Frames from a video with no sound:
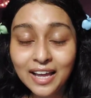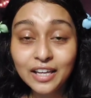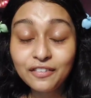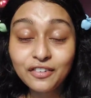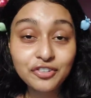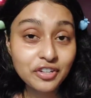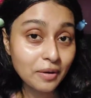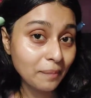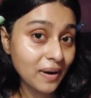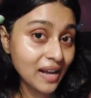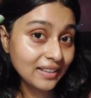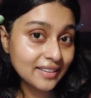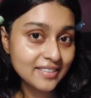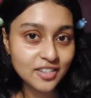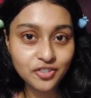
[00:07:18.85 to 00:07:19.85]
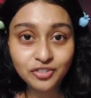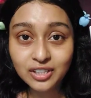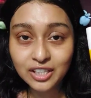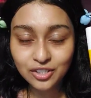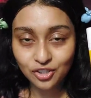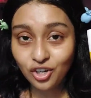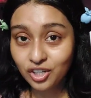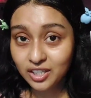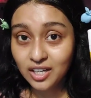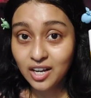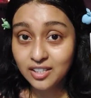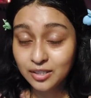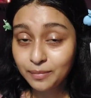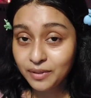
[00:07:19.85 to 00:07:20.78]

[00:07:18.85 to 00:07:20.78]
Even reapplying the sunscreen is not a task,